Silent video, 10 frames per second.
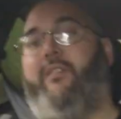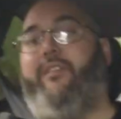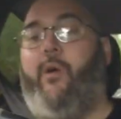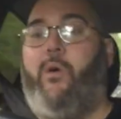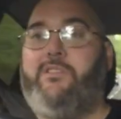You
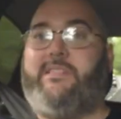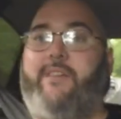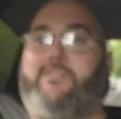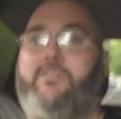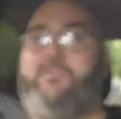fit a
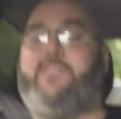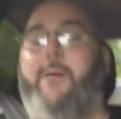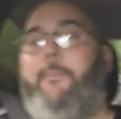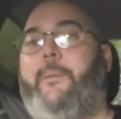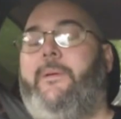172
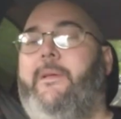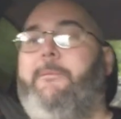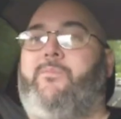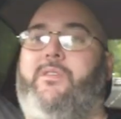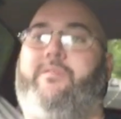sump,
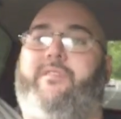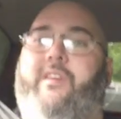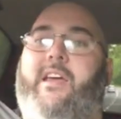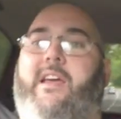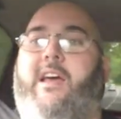you
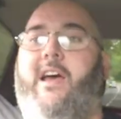fit,